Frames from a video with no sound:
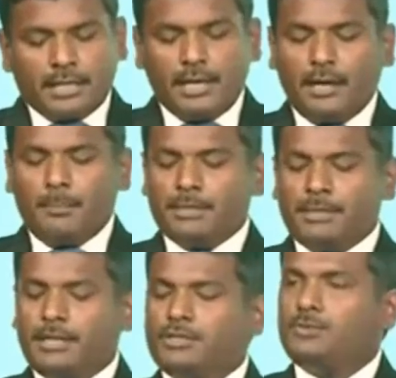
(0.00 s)
His clear
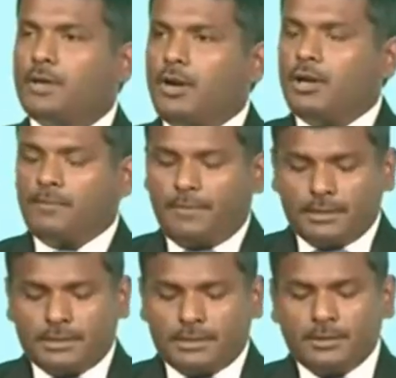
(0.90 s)
message for all of
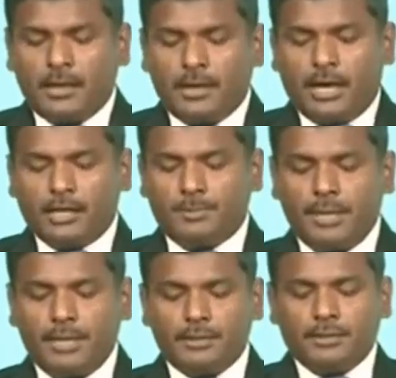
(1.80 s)
us has
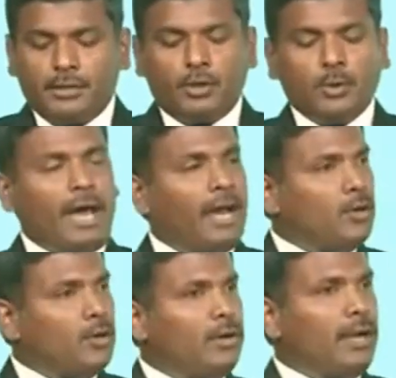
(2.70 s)
been to
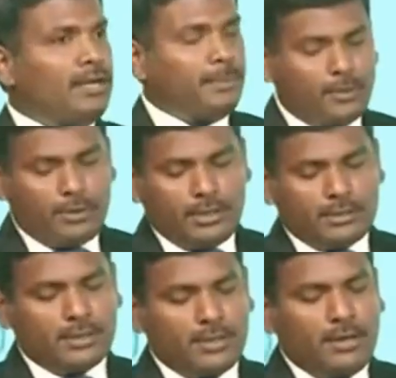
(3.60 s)
handhold
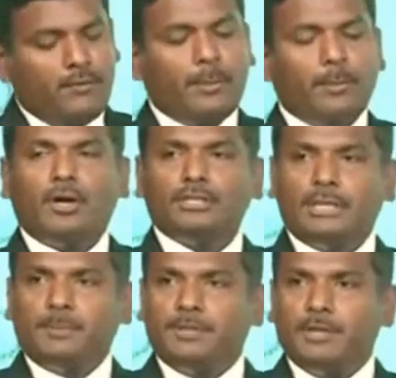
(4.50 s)
entrepreneurs from
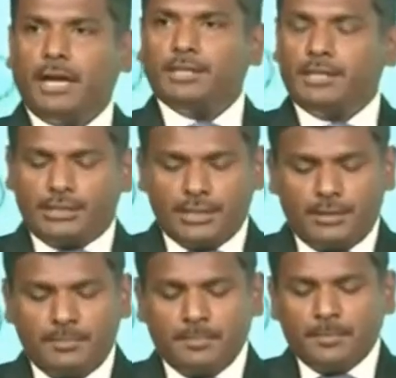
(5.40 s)

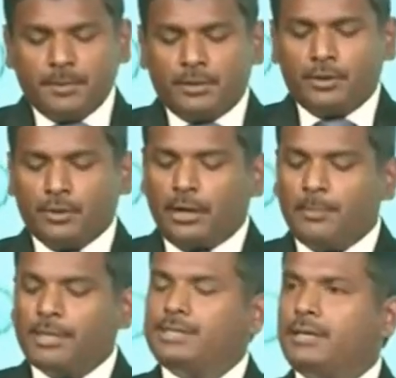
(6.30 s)
conceptualization to
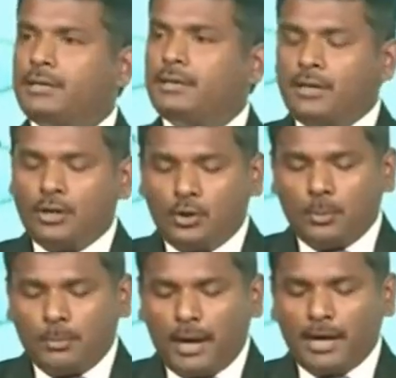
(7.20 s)
commissioning
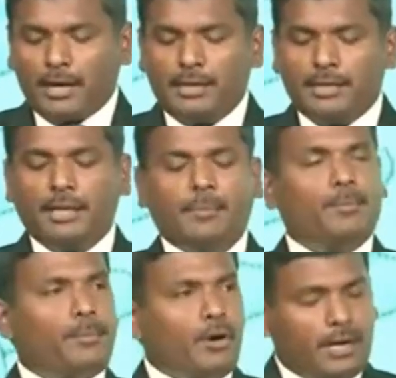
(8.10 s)
to marketing
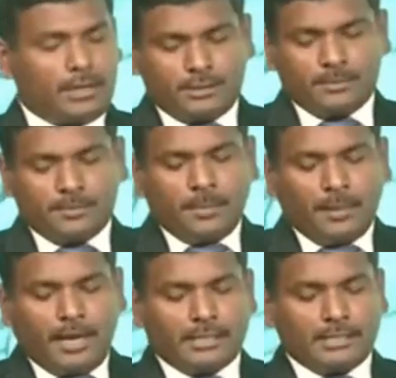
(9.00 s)
their products.
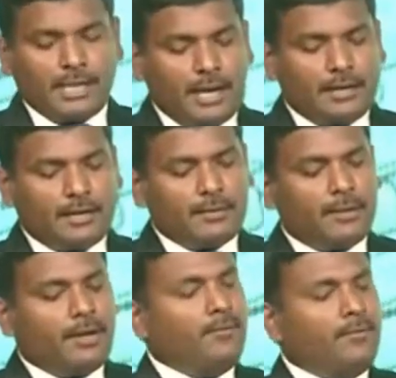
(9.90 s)
As a state,
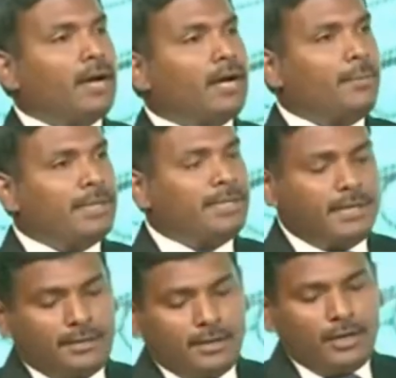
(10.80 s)
we are
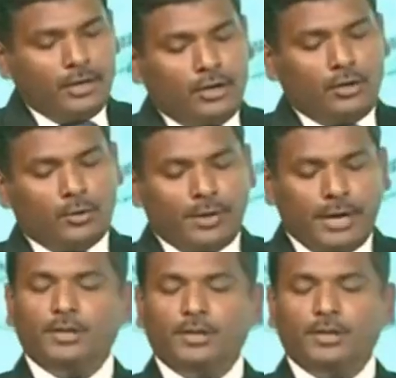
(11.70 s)
committed to